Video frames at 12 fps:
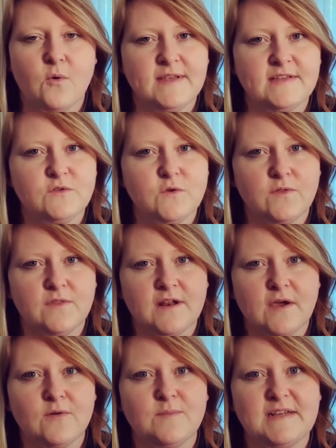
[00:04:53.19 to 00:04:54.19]
always thought that
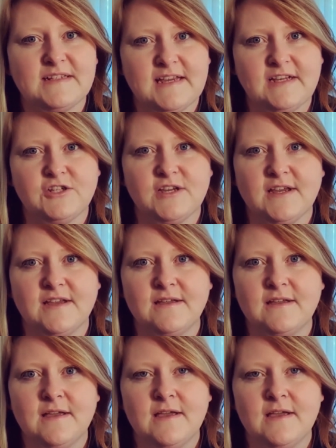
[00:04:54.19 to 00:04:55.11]
I would be teaching